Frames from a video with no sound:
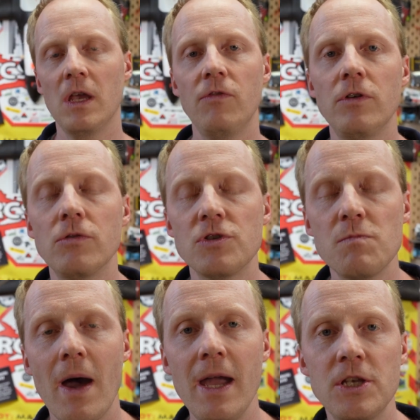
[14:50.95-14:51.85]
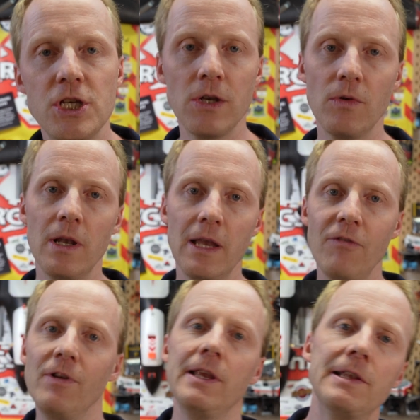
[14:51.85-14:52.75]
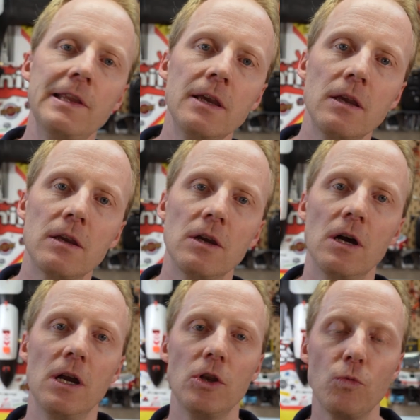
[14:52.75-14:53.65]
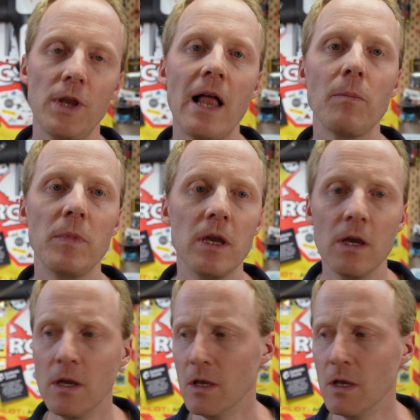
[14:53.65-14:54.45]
if you use my general affiliate link, it would help me.